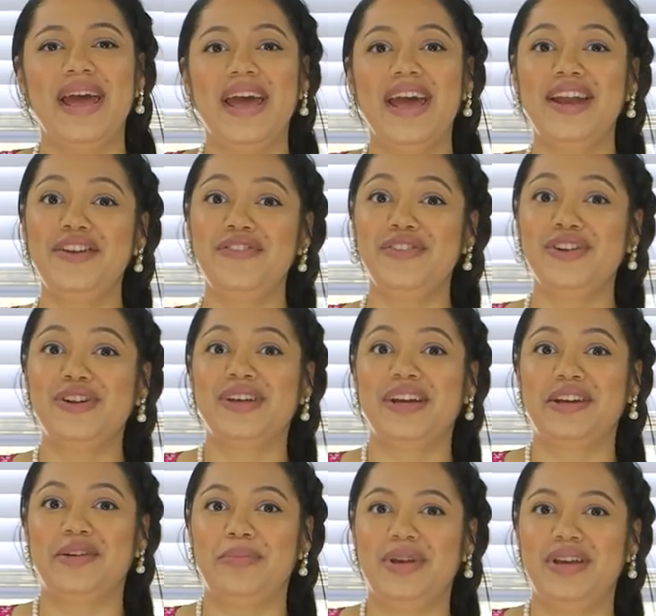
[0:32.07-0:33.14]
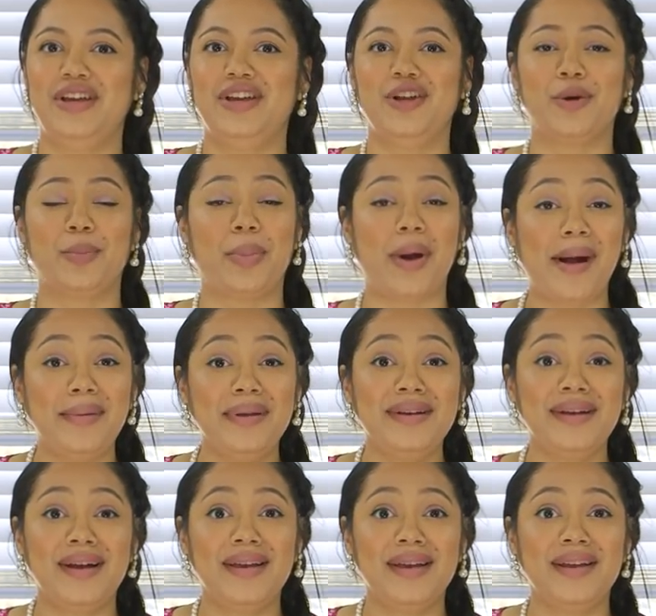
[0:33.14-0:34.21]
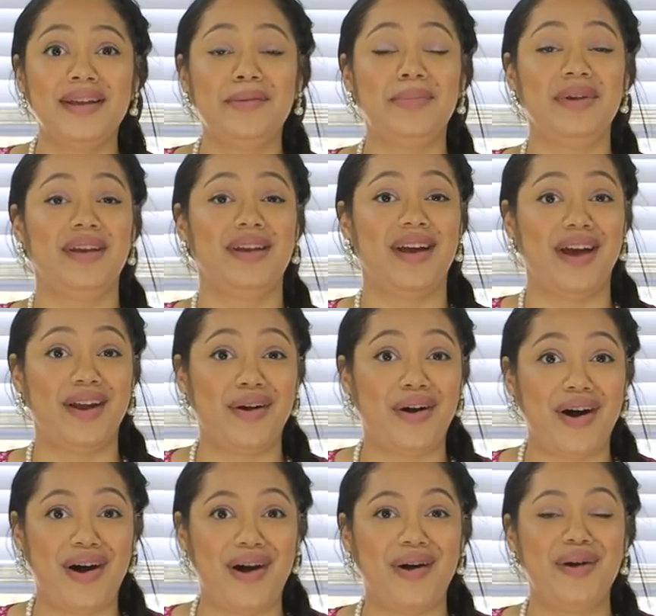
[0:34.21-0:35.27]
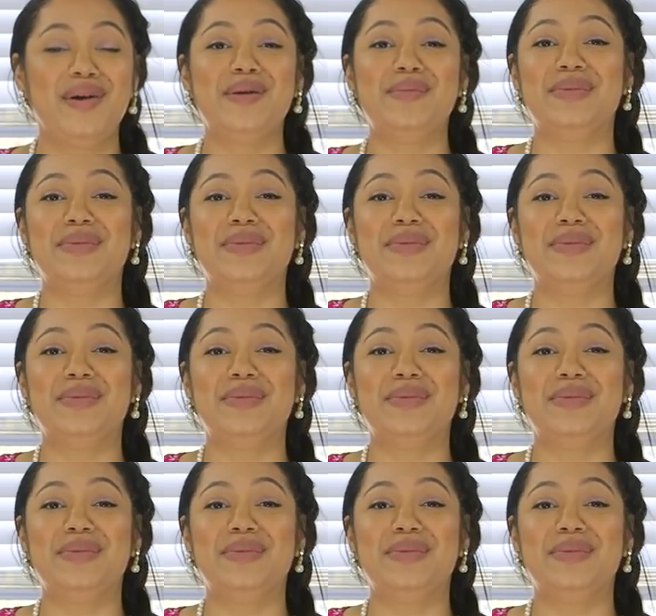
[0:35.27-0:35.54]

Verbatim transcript: And if you're like me, you're probably not eating meat at all,